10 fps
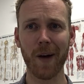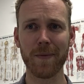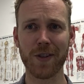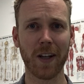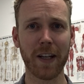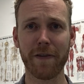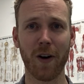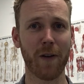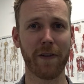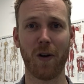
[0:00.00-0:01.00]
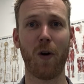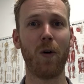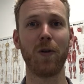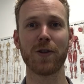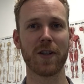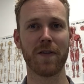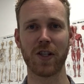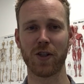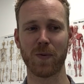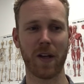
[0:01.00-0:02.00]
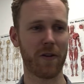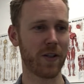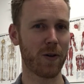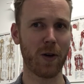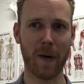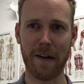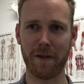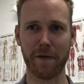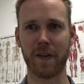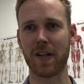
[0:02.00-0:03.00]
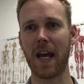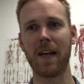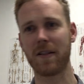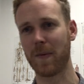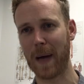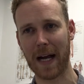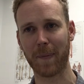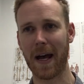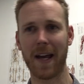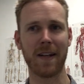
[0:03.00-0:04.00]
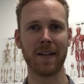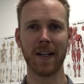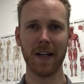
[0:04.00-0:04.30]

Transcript: Certainly for all sorts of issues, whether it's all the way from fatigue to back pain,